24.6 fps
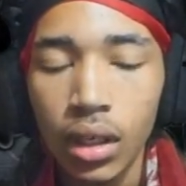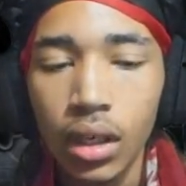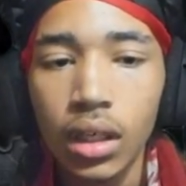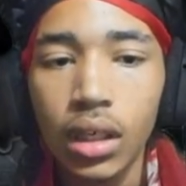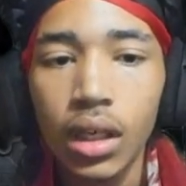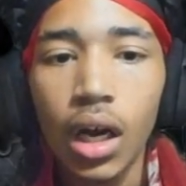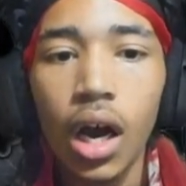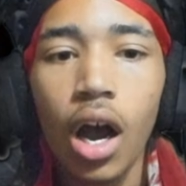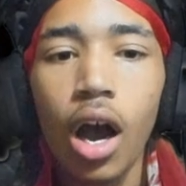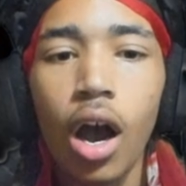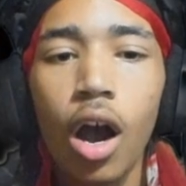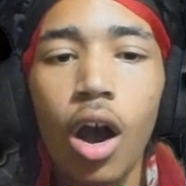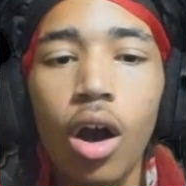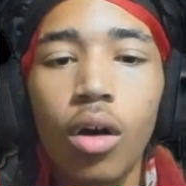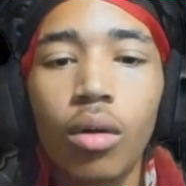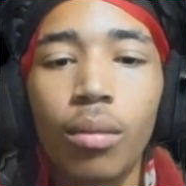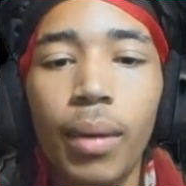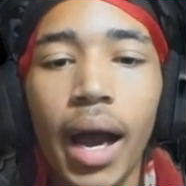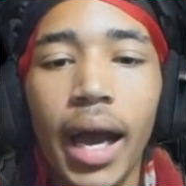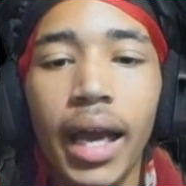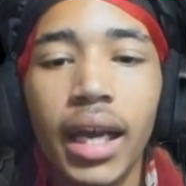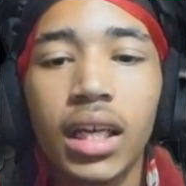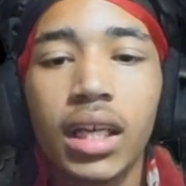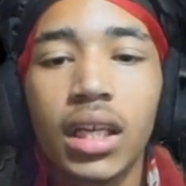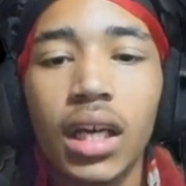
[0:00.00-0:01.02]
Oh
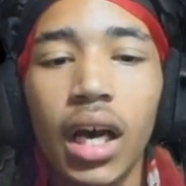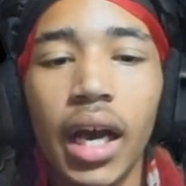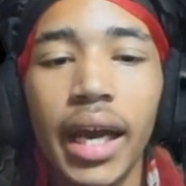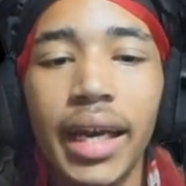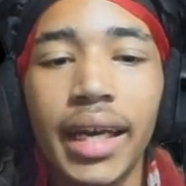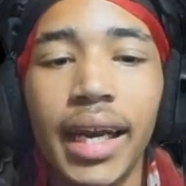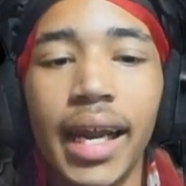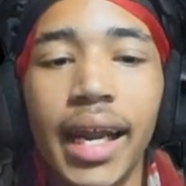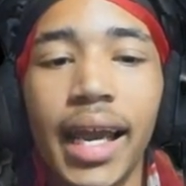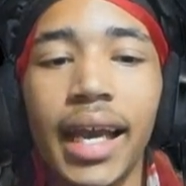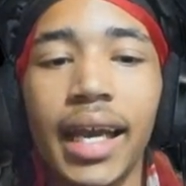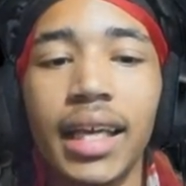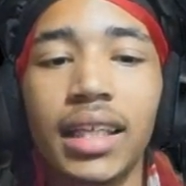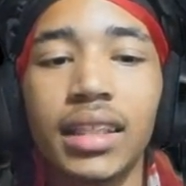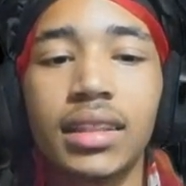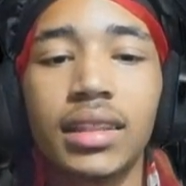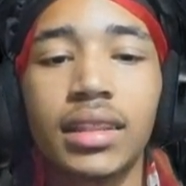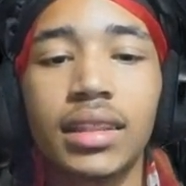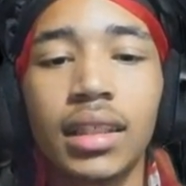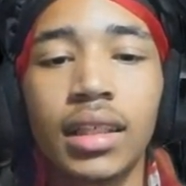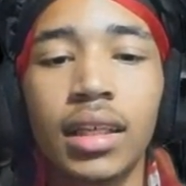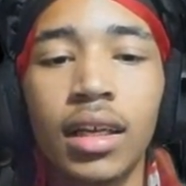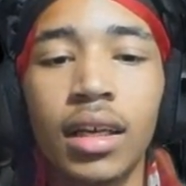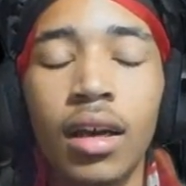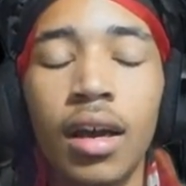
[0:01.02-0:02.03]
my
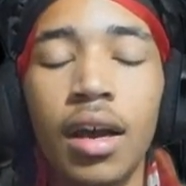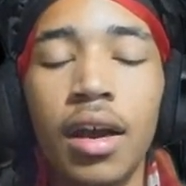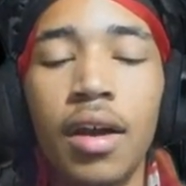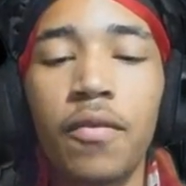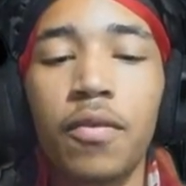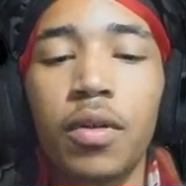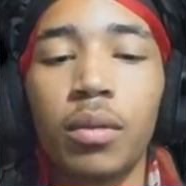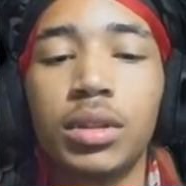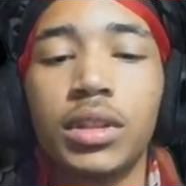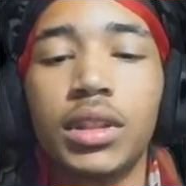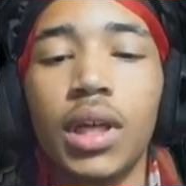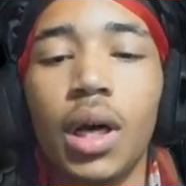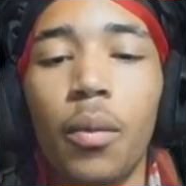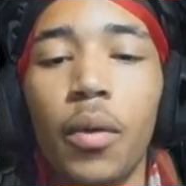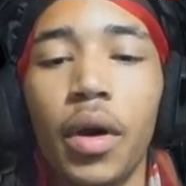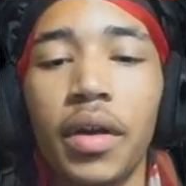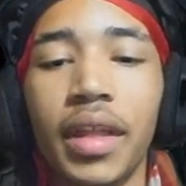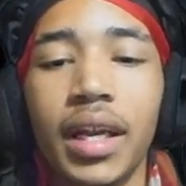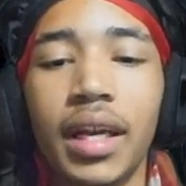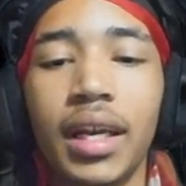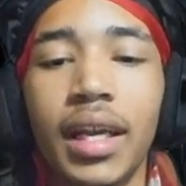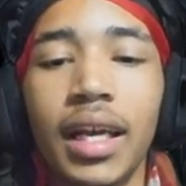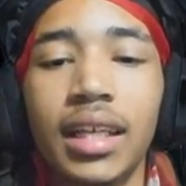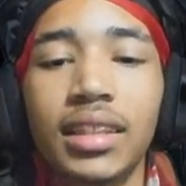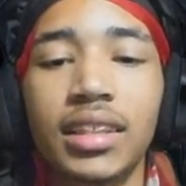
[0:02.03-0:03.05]
goodness! From somewhere in
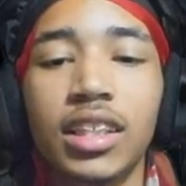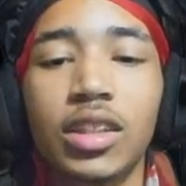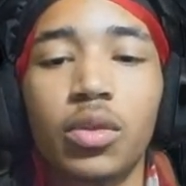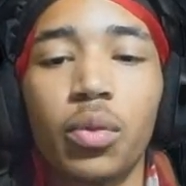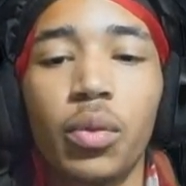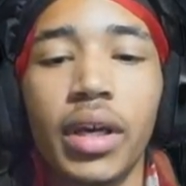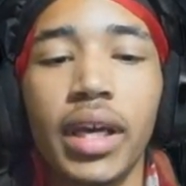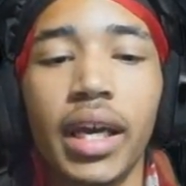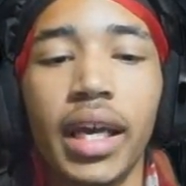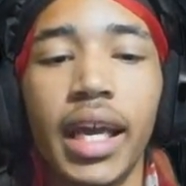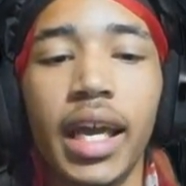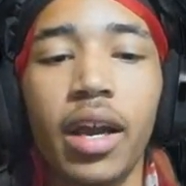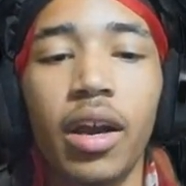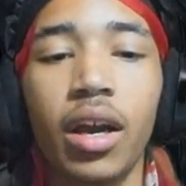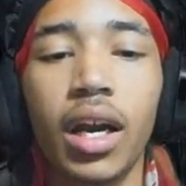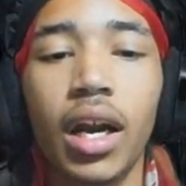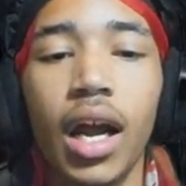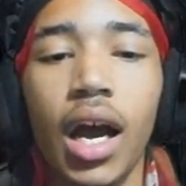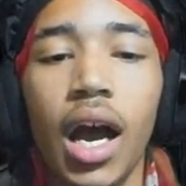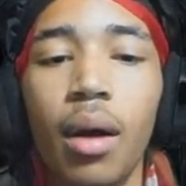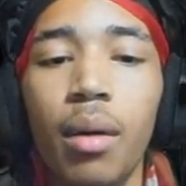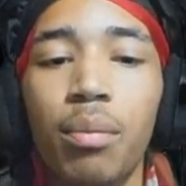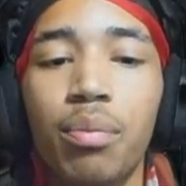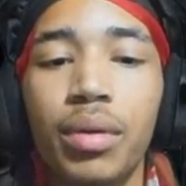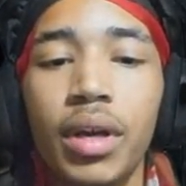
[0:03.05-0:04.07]
the distance, we can hear an
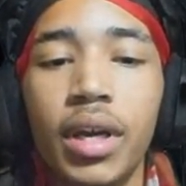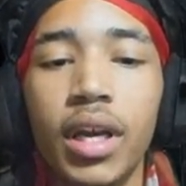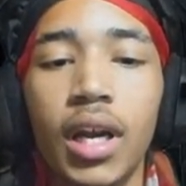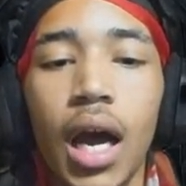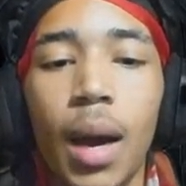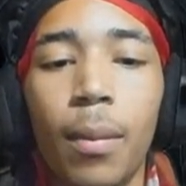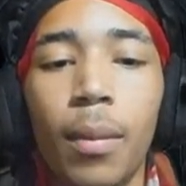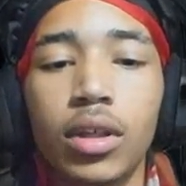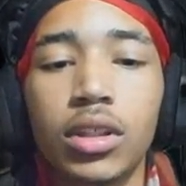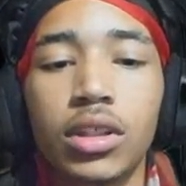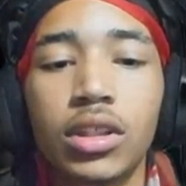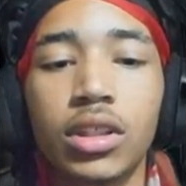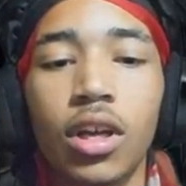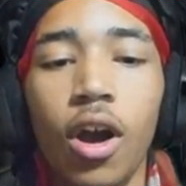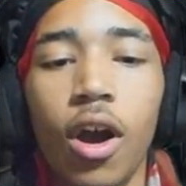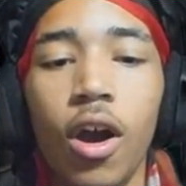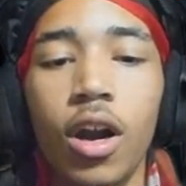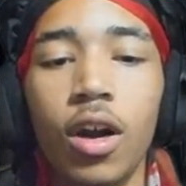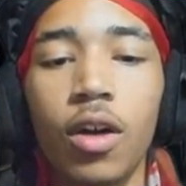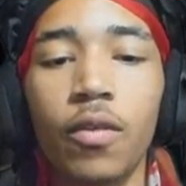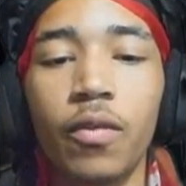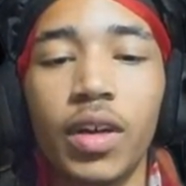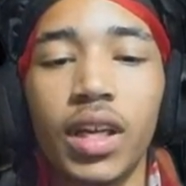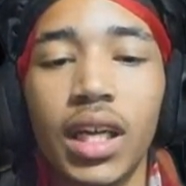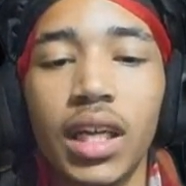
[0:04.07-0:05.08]
upbeat, almost
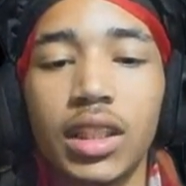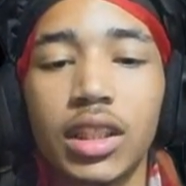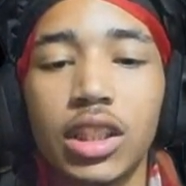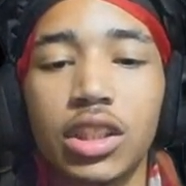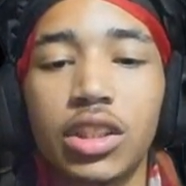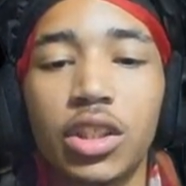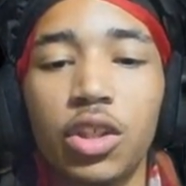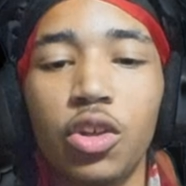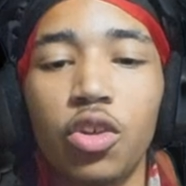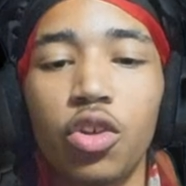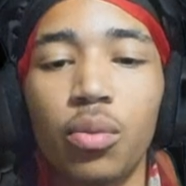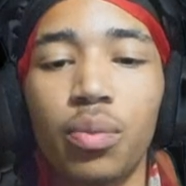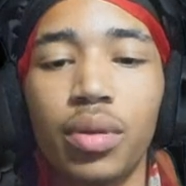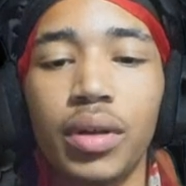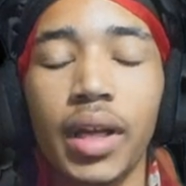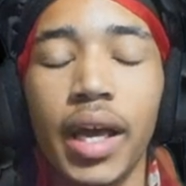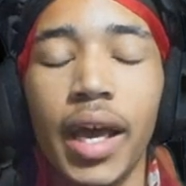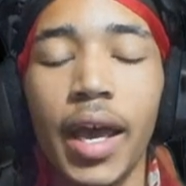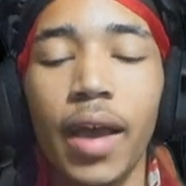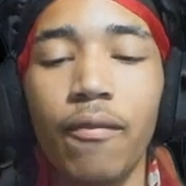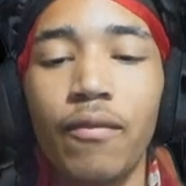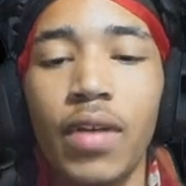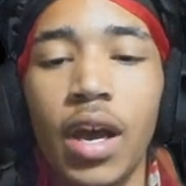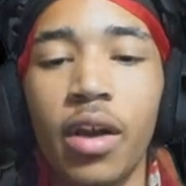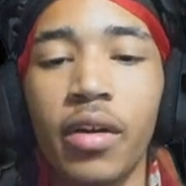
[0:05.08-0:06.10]
carnivalesque tune
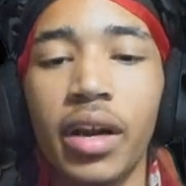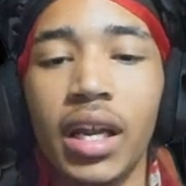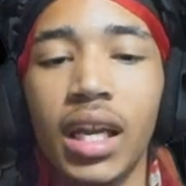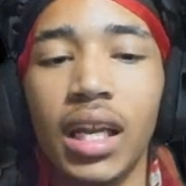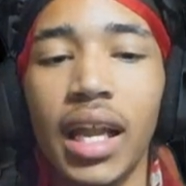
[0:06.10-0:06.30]
playing very